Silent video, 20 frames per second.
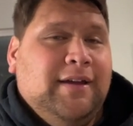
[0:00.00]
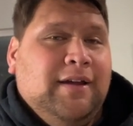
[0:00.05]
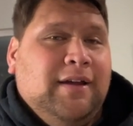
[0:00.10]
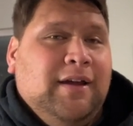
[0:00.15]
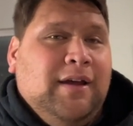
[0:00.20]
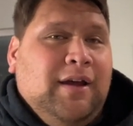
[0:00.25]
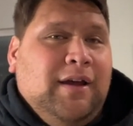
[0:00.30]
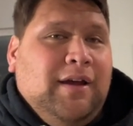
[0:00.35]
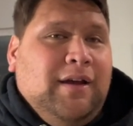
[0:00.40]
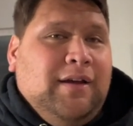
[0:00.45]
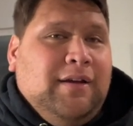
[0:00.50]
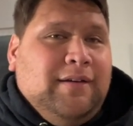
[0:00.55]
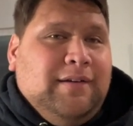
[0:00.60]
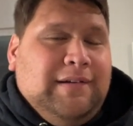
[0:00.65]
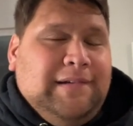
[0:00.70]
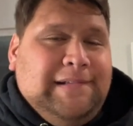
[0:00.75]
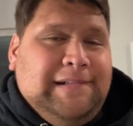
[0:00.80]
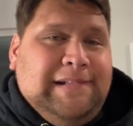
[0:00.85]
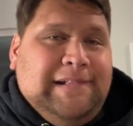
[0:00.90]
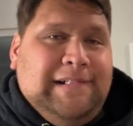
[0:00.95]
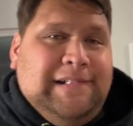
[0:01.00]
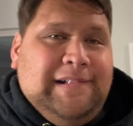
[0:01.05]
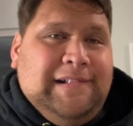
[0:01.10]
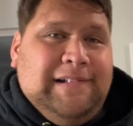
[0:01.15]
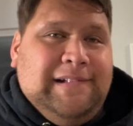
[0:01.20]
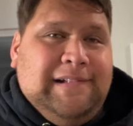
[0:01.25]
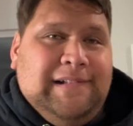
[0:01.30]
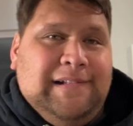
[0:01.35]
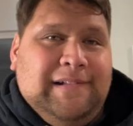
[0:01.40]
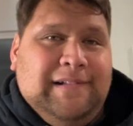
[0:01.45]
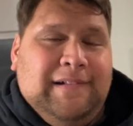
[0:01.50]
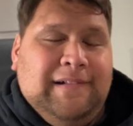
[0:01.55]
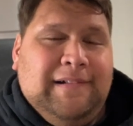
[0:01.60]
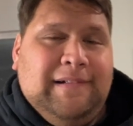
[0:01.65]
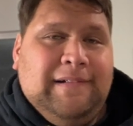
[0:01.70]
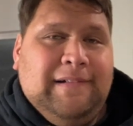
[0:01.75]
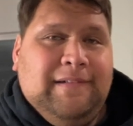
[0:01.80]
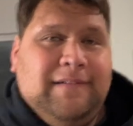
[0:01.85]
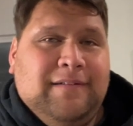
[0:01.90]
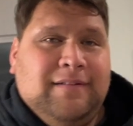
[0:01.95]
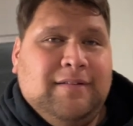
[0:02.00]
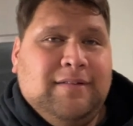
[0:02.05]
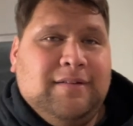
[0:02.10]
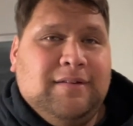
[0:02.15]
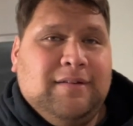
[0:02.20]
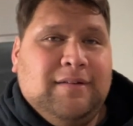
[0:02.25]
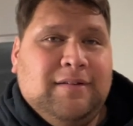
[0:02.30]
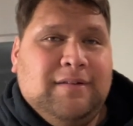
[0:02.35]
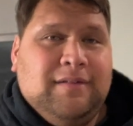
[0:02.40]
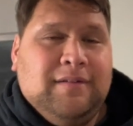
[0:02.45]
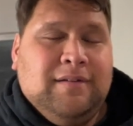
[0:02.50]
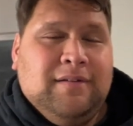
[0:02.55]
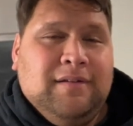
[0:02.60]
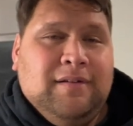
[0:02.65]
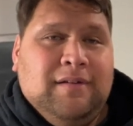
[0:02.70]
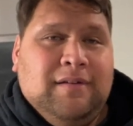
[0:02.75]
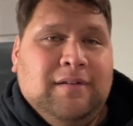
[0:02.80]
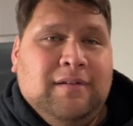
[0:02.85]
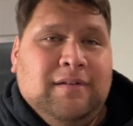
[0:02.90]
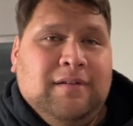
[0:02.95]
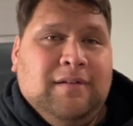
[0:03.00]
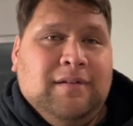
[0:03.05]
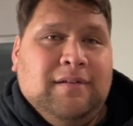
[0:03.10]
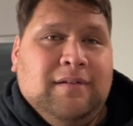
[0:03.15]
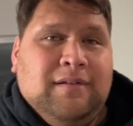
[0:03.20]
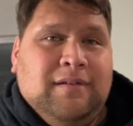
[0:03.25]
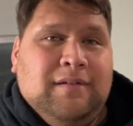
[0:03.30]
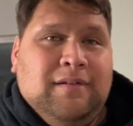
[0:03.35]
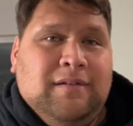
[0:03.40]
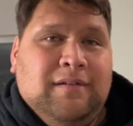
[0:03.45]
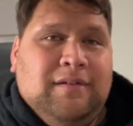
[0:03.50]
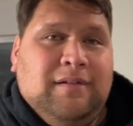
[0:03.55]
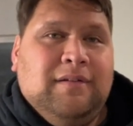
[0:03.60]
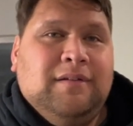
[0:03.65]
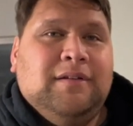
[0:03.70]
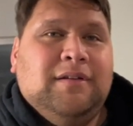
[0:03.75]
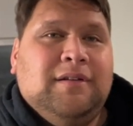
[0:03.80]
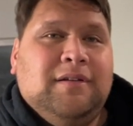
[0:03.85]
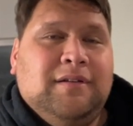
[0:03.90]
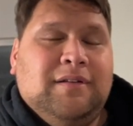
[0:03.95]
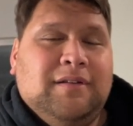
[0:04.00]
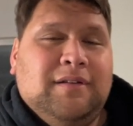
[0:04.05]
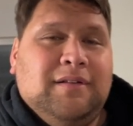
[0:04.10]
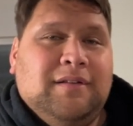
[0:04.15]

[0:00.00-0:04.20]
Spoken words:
No words are spoken by the person on screen.